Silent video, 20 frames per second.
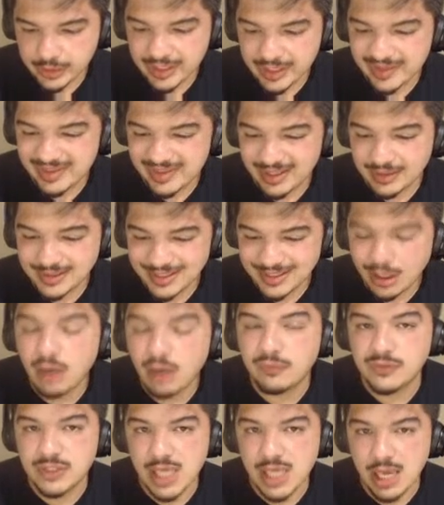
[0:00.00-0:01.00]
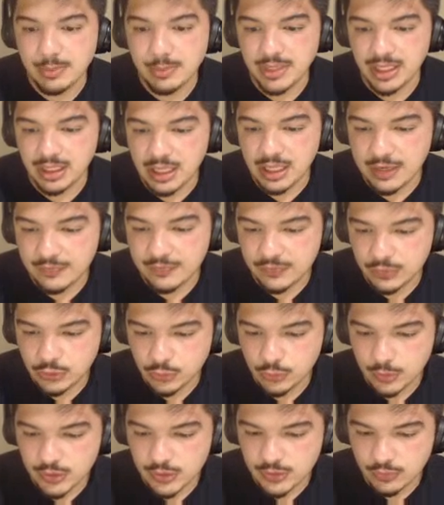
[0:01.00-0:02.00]
He's had a tough time getting out of
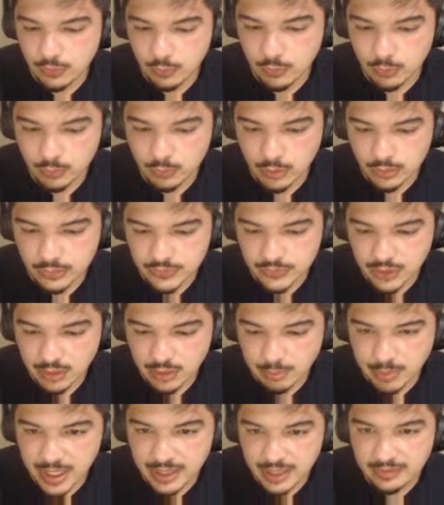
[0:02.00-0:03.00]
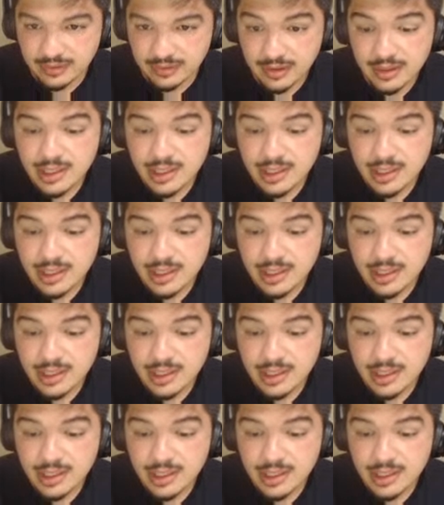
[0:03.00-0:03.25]
situations with runners on base.